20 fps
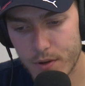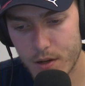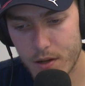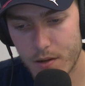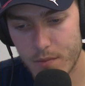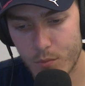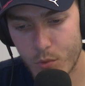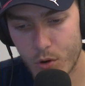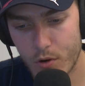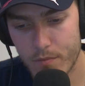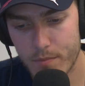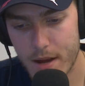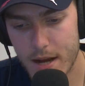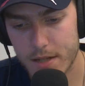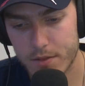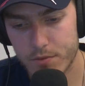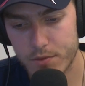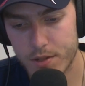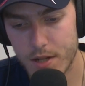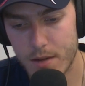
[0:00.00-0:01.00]

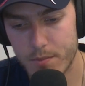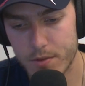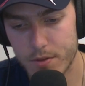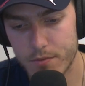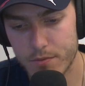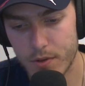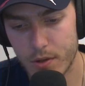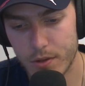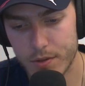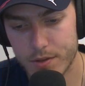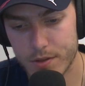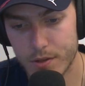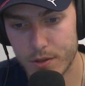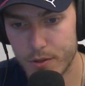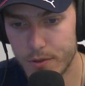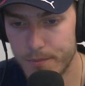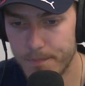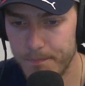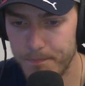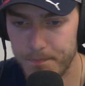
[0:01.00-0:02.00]
Max Verstappen's fault.
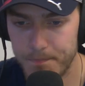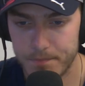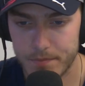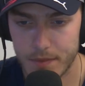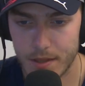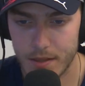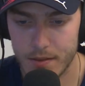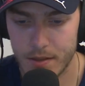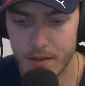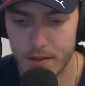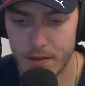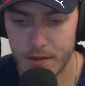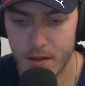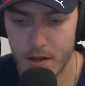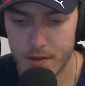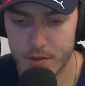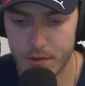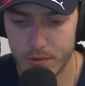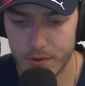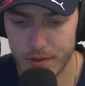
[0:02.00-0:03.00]
So,
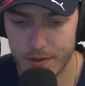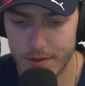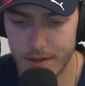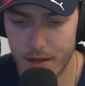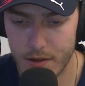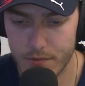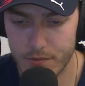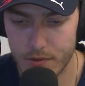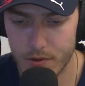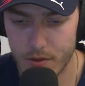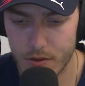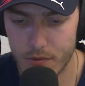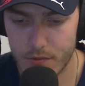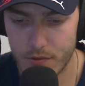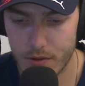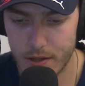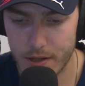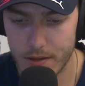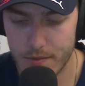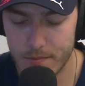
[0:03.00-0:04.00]
not so good day
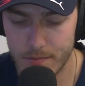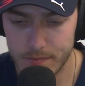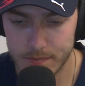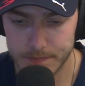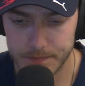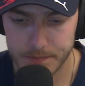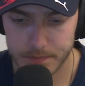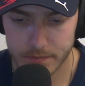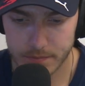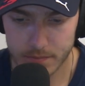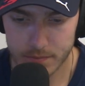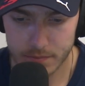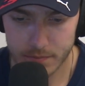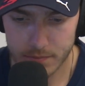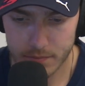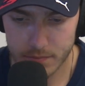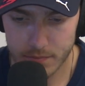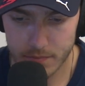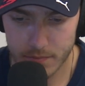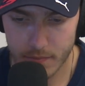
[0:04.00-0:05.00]
for him.
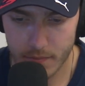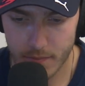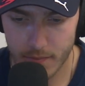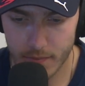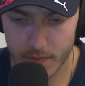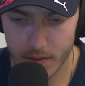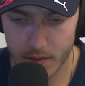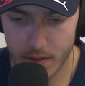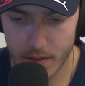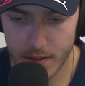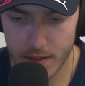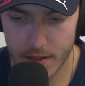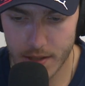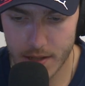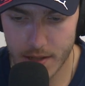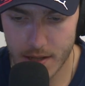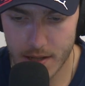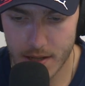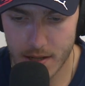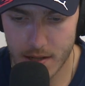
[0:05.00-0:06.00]

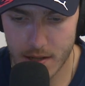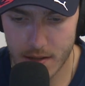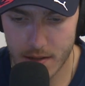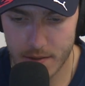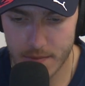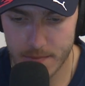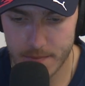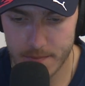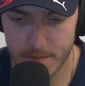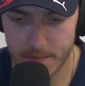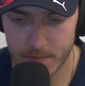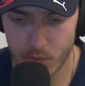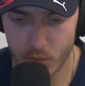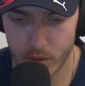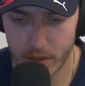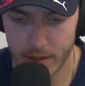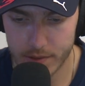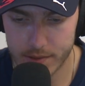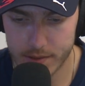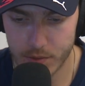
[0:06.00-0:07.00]

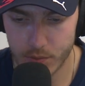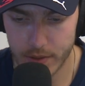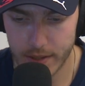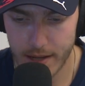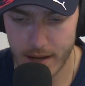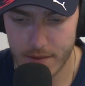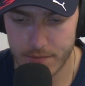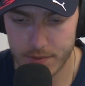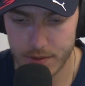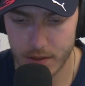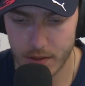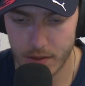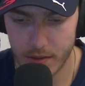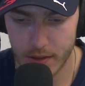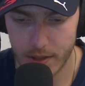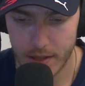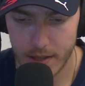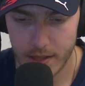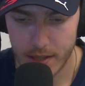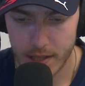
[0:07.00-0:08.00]
What else did we have
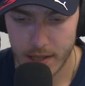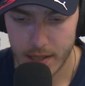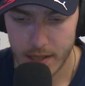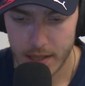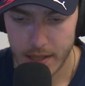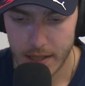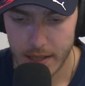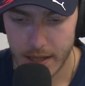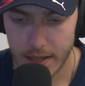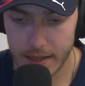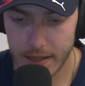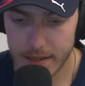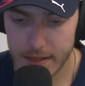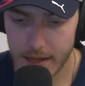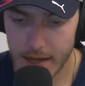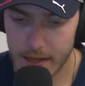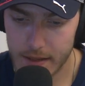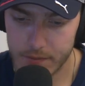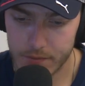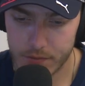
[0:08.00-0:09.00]
here? And then
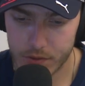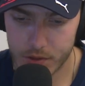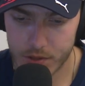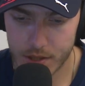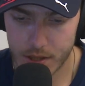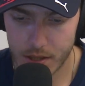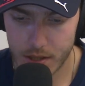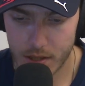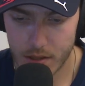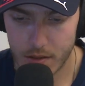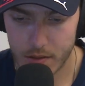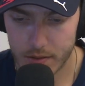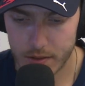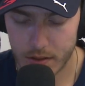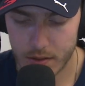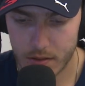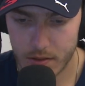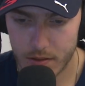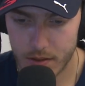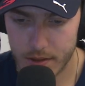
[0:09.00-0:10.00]
yeah,
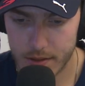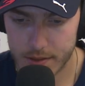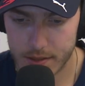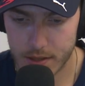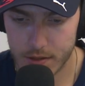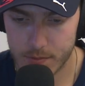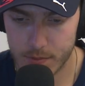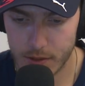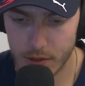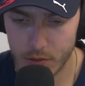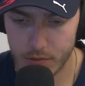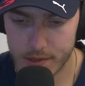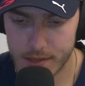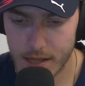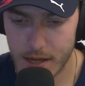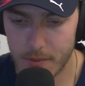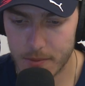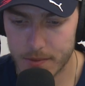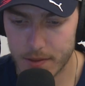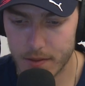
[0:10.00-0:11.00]
Lewis
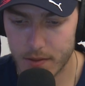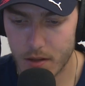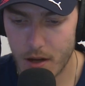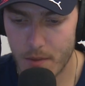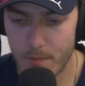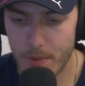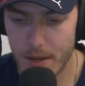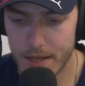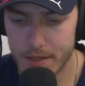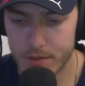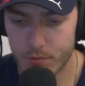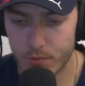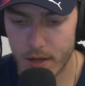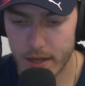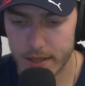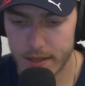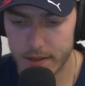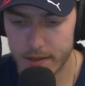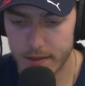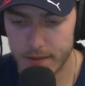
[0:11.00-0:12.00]
Hamilton got past
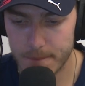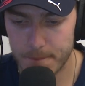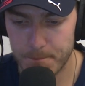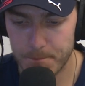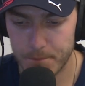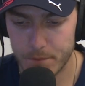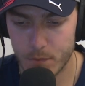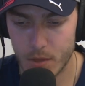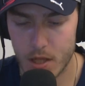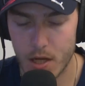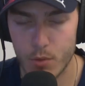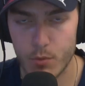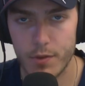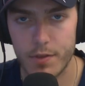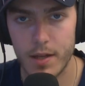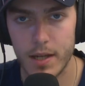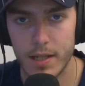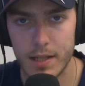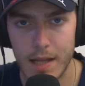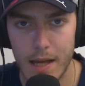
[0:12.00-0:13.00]
Raikkonen
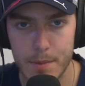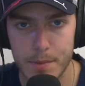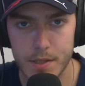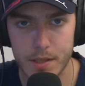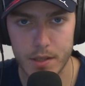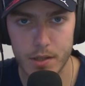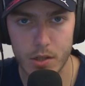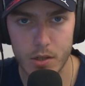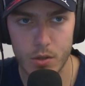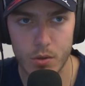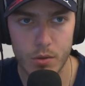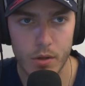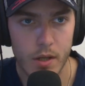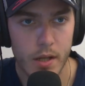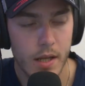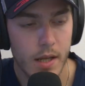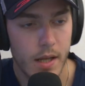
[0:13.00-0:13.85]
with 8 laps to go.